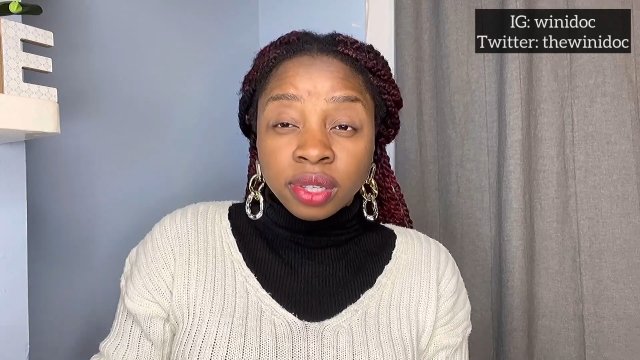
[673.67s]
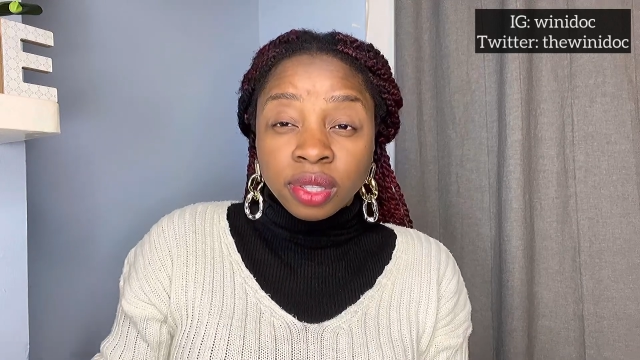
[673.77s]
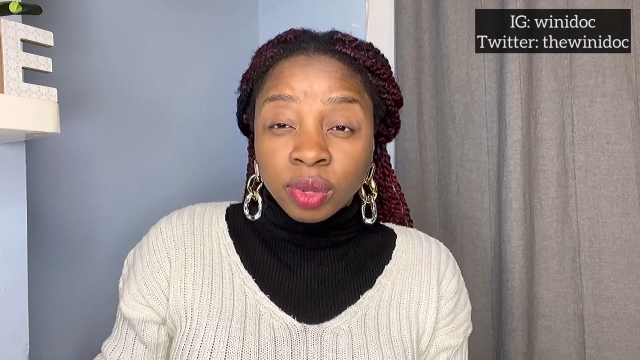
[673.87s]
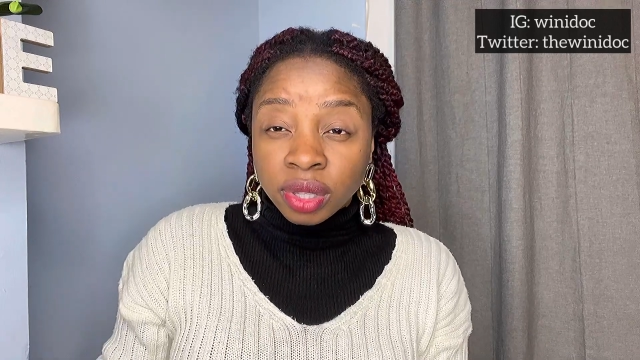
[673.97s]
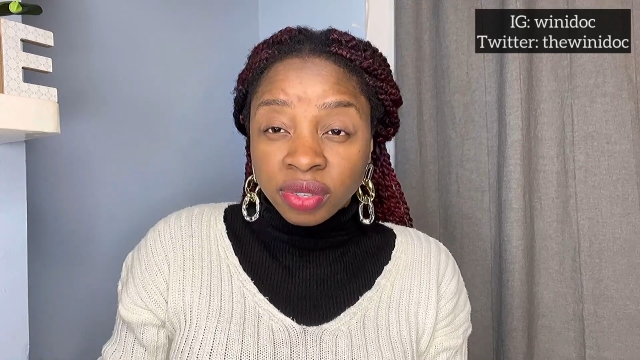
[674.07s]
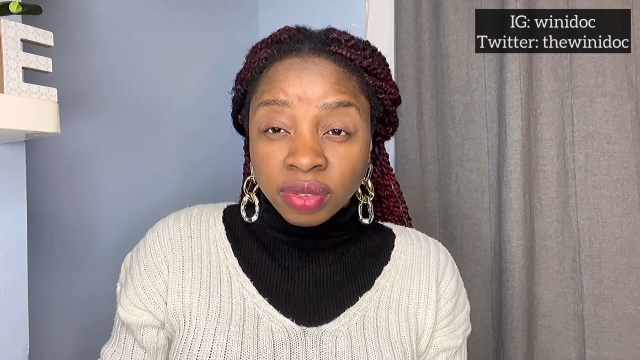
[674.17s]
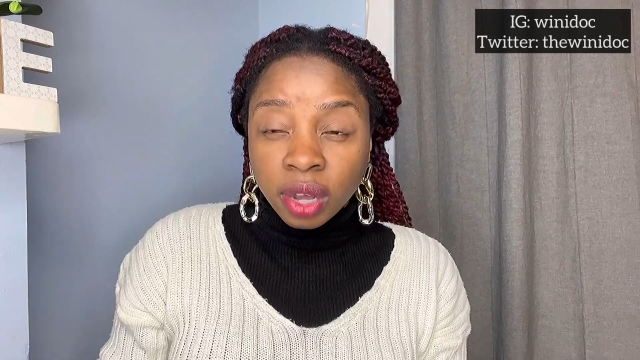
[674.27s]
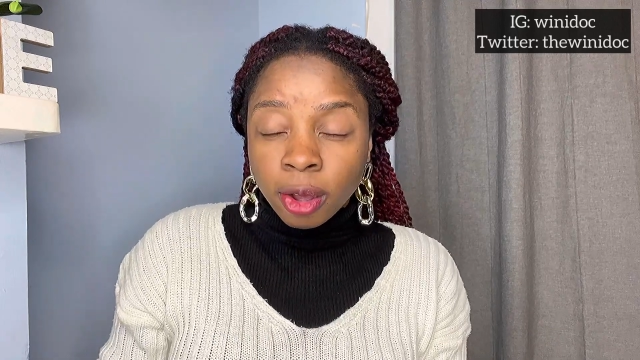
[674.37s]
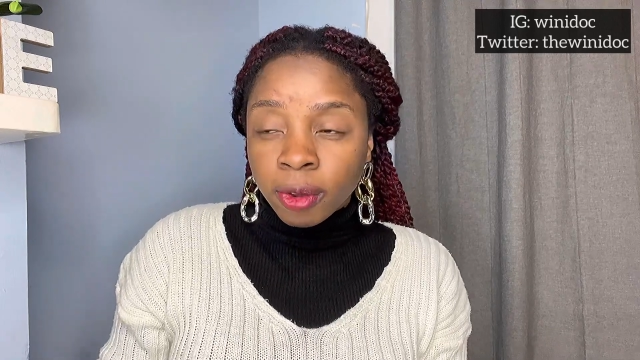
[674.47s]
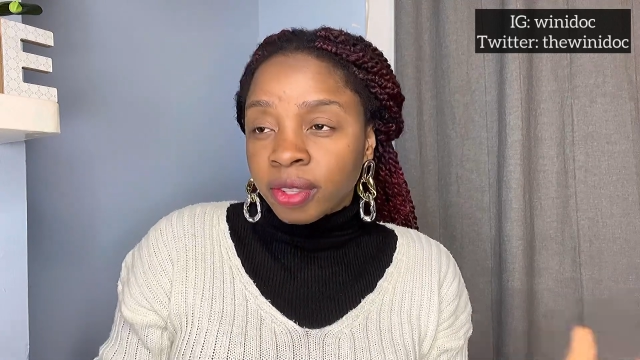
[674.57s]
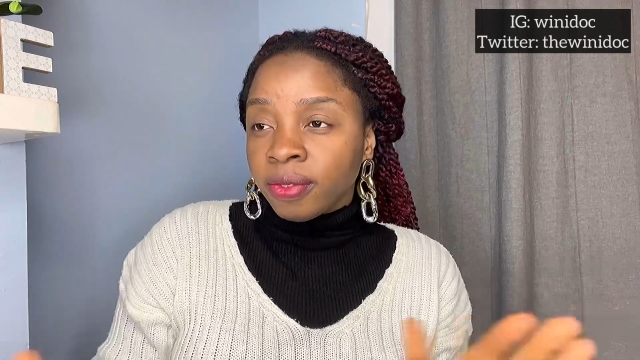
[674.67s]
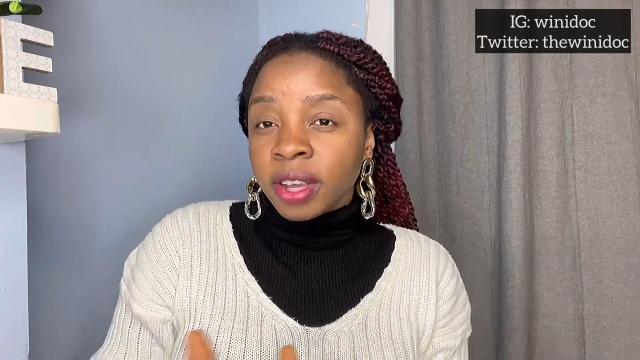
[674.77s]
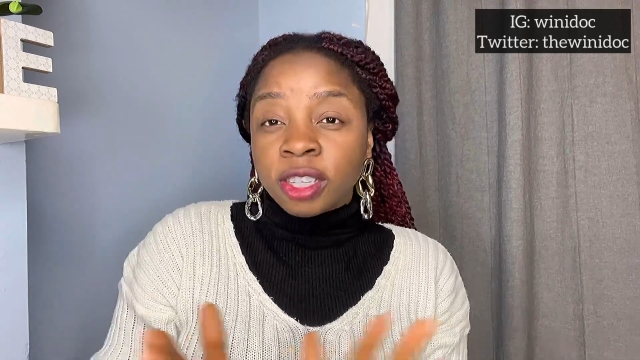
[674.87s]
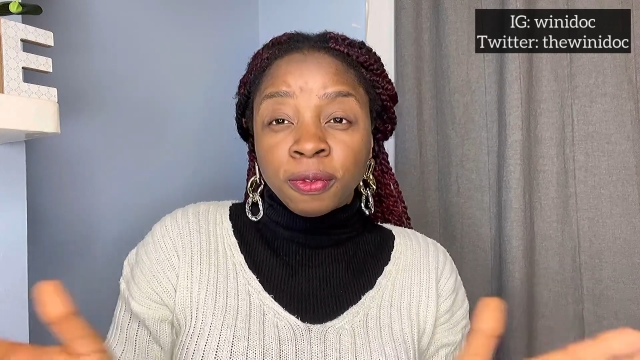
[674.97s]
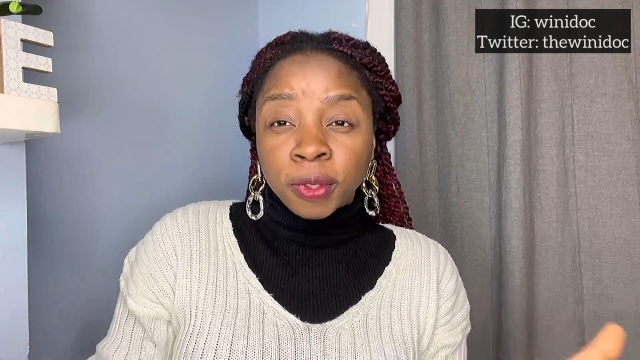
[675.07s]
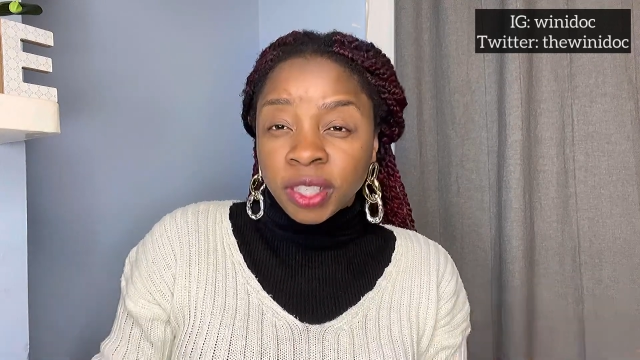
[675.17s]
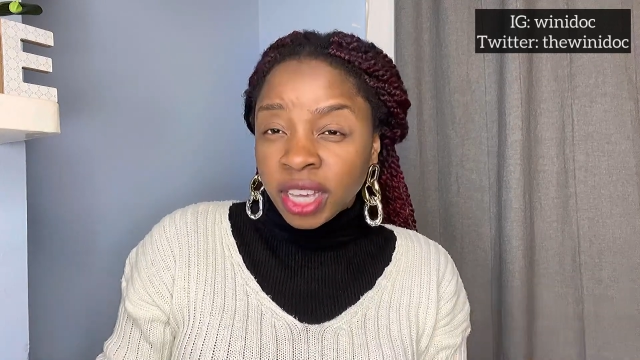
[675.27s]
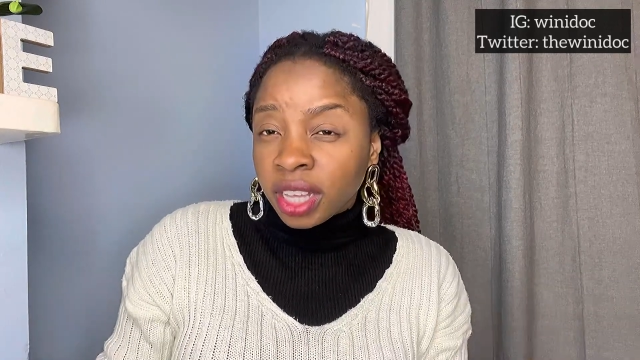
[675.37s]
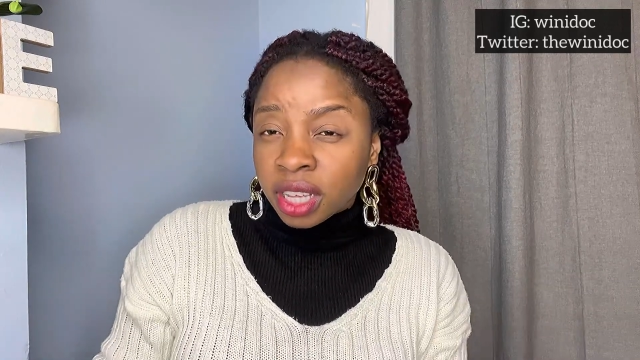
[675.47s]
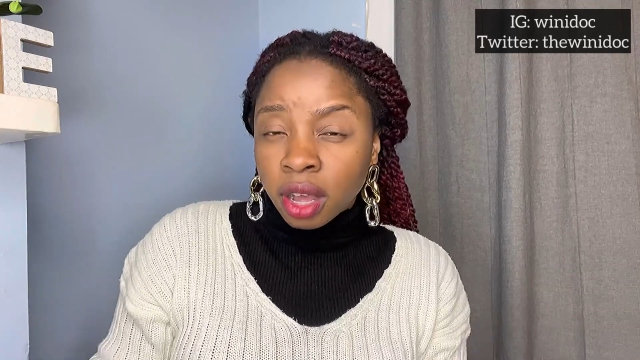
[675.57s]
24 hours fast
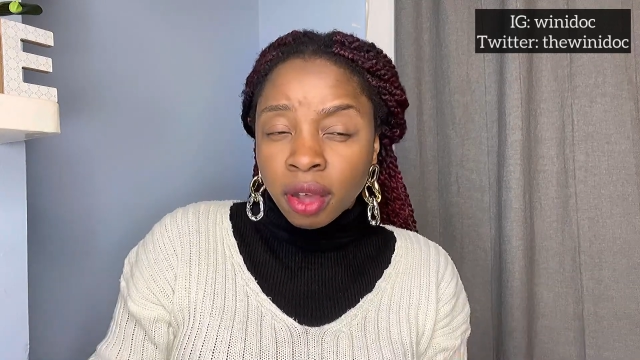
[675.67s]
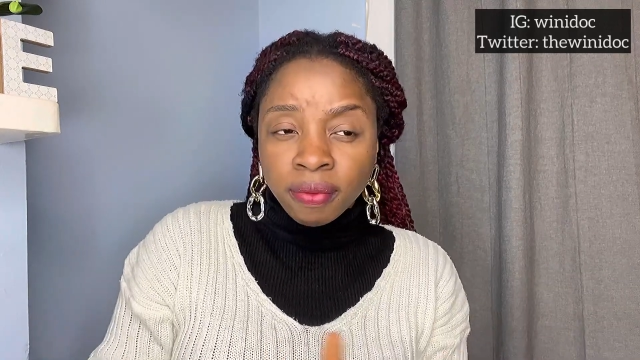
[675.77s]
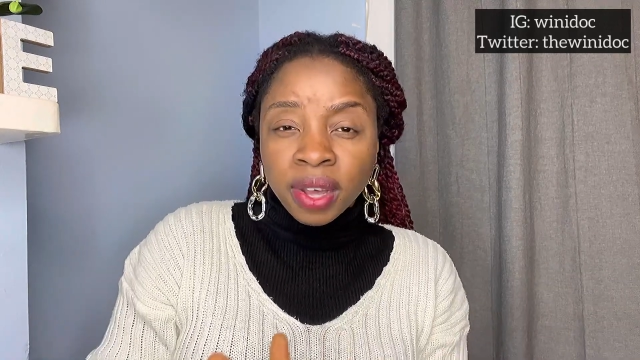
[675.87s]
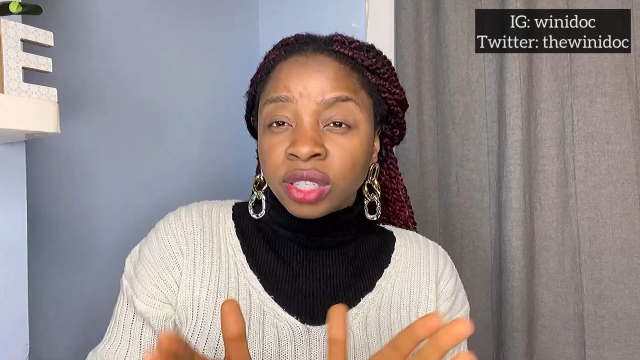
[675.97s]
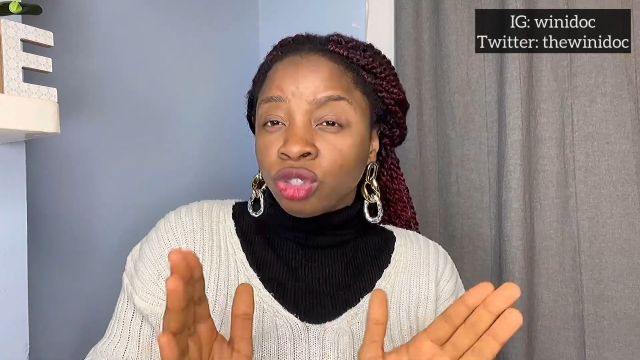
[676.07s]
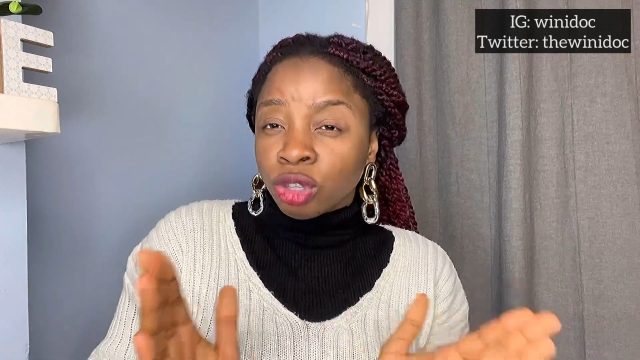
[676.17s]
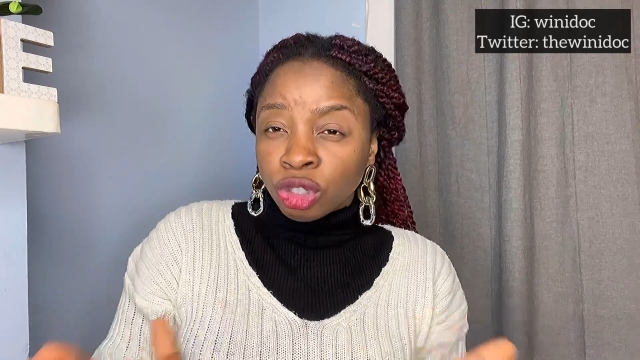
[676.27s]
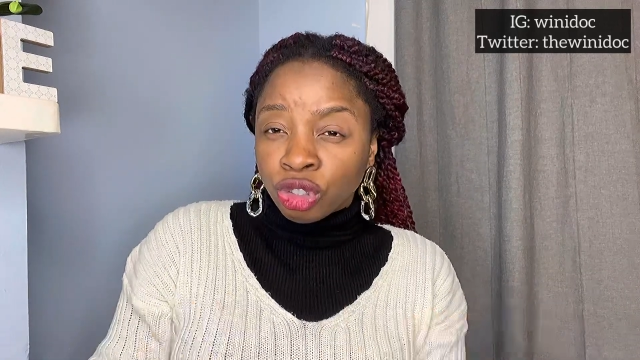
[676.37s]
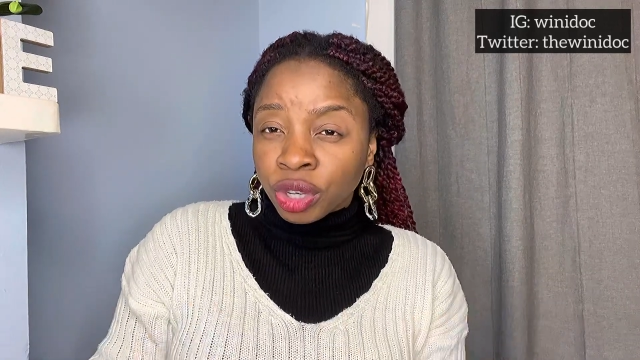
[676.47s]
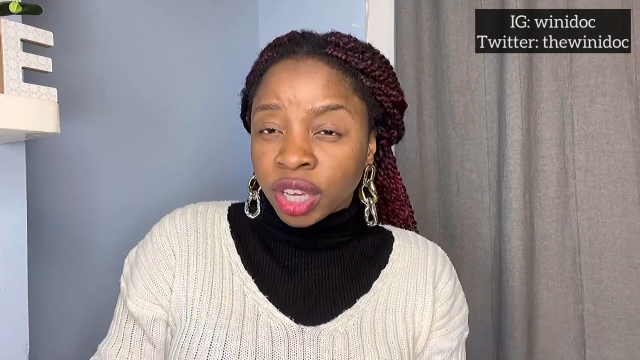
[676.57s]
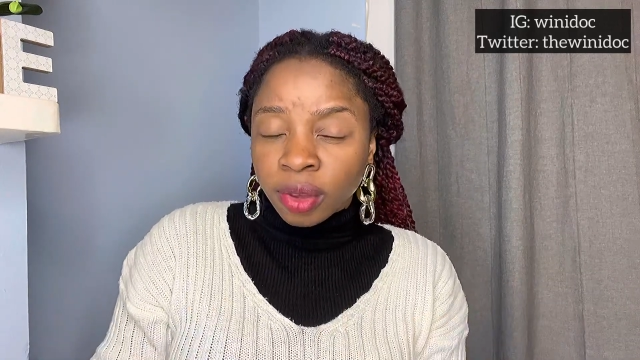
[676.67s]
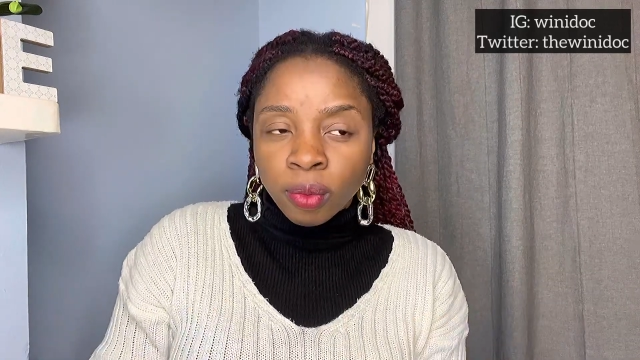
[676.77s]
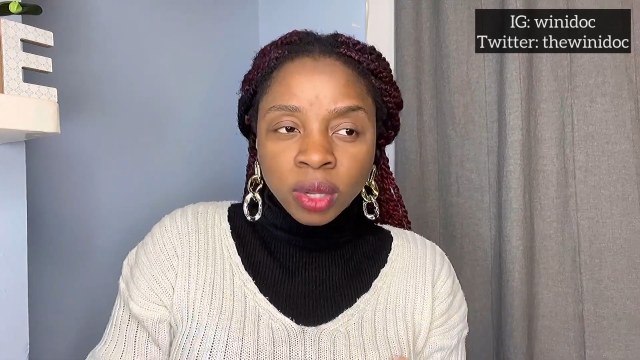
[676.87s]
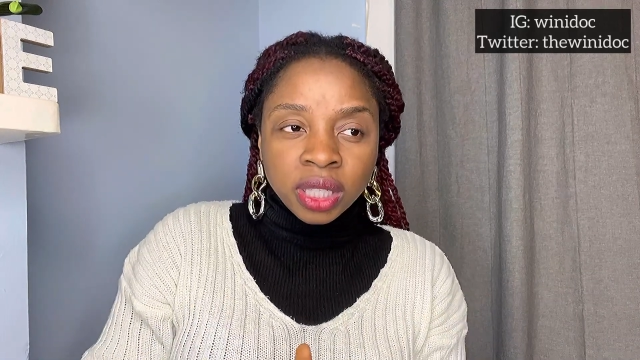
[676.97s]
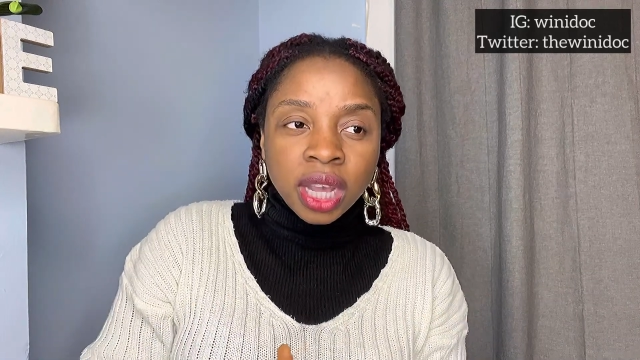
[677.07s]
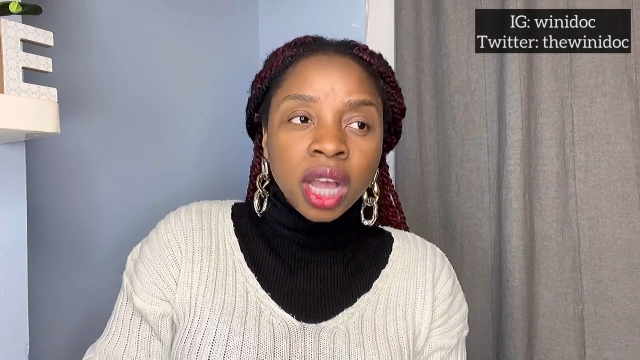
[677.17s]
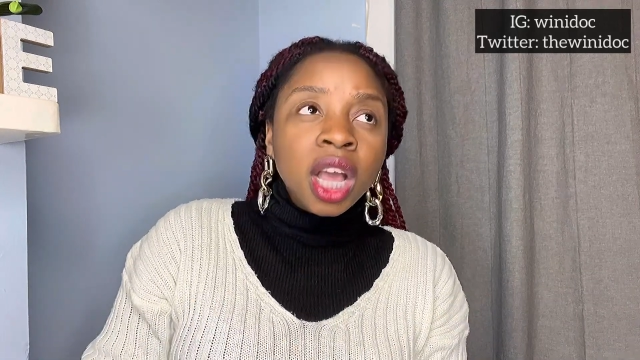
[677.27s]
48 hour fast just drinking water